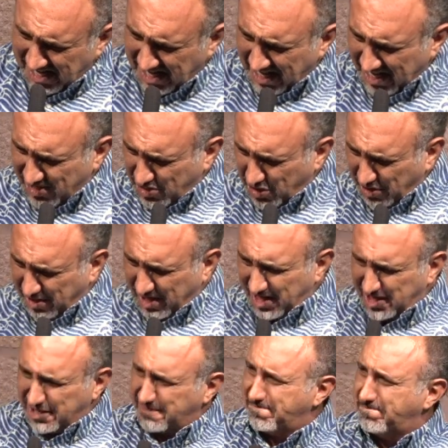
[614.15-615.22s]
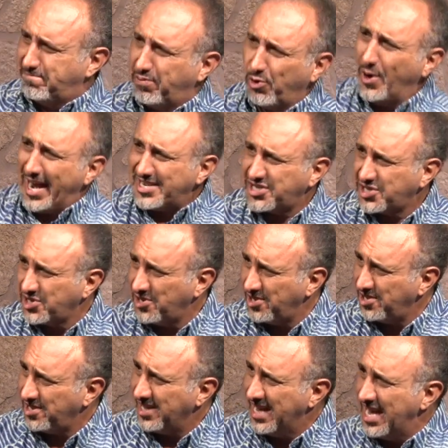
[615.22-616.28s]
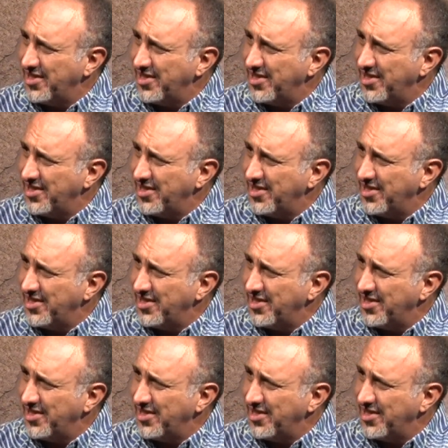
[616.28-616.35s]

into this pretzel